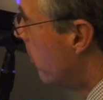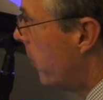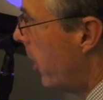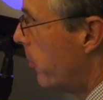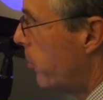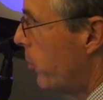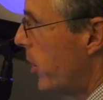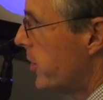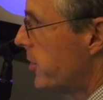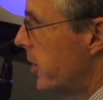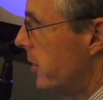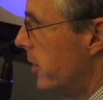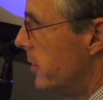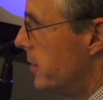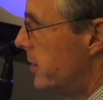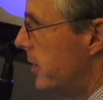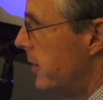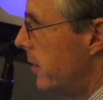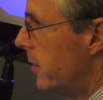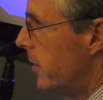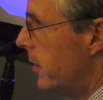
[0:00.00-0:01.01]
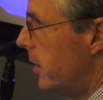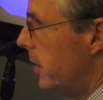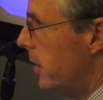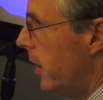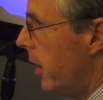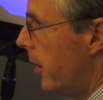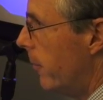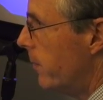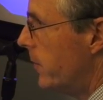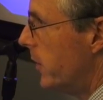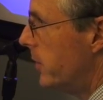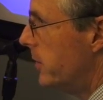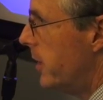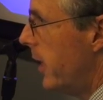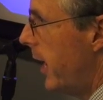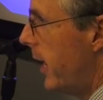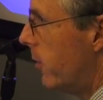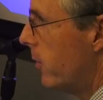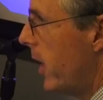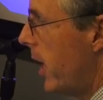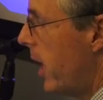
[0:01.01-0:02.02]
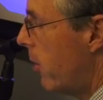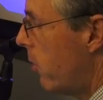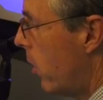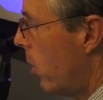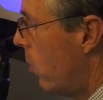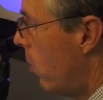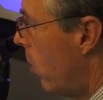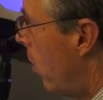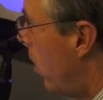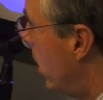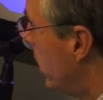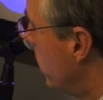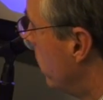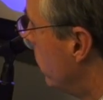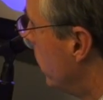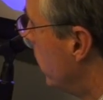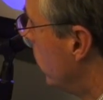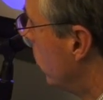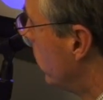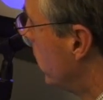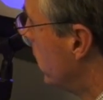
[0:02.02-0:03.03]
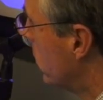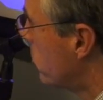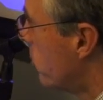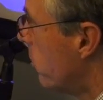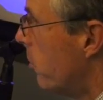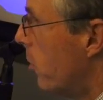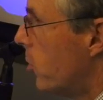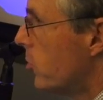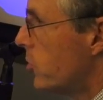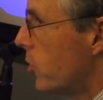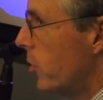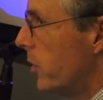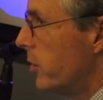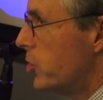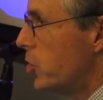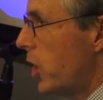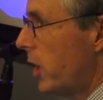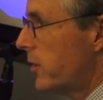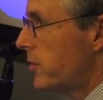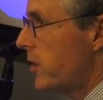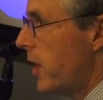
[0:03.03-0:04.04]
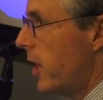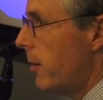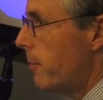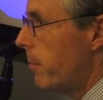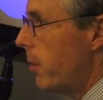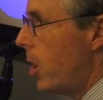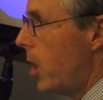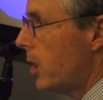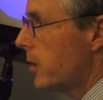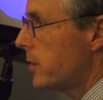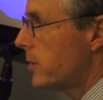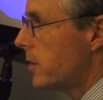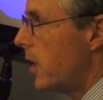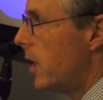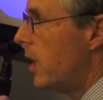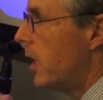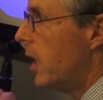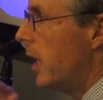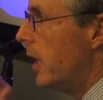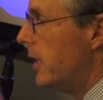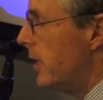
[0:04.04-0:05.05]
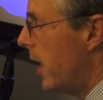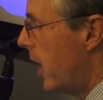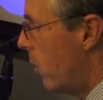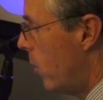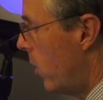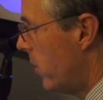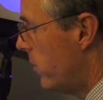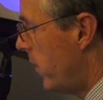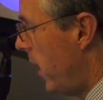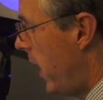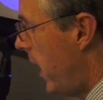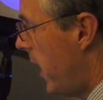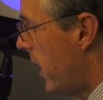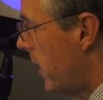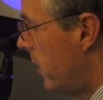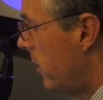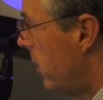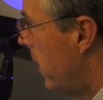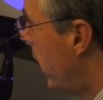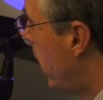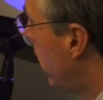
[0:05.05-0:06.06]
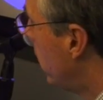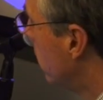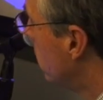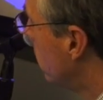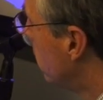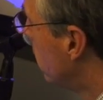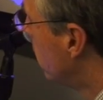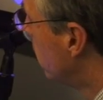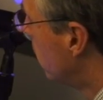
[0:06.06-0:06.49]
by pressing the, the, um, the down arrow on the video enhancement mode. So it checks that box, and now I've added that.